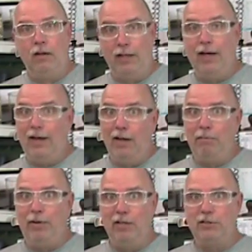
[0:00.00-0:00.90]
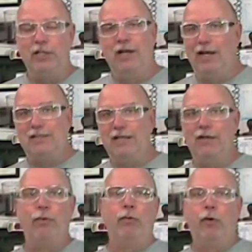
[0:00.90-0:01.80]
Yeah, I'm punching. I
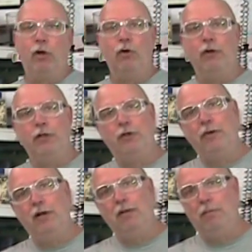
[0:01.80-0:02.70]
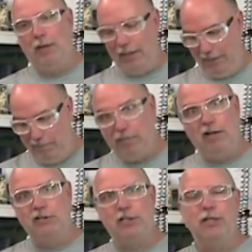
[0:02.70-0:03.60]
said we were going to drill, but I'm
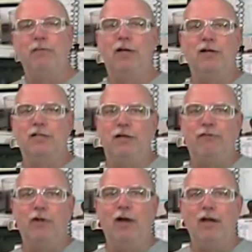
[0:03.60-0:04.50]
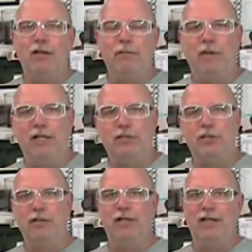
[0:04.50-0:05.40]
punching because I forgot to
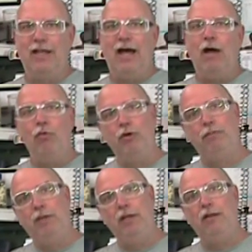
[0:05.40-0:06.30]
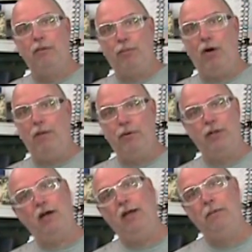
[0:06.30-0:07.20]
mention that now would be the proper
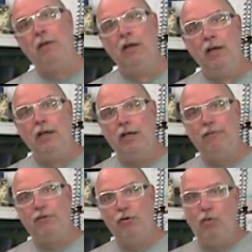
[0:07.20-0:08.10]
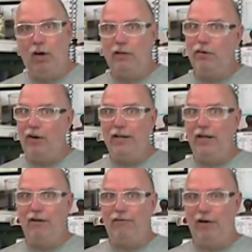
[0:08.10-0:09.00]
time if you want to
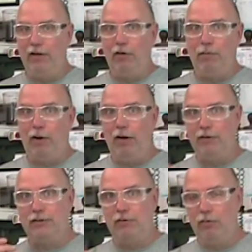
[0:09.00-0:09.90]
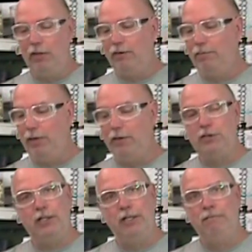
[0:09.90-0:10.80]
identify your parts with
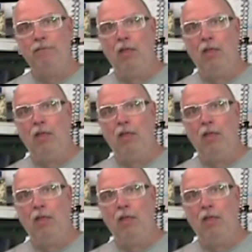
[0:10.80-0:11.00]
punching,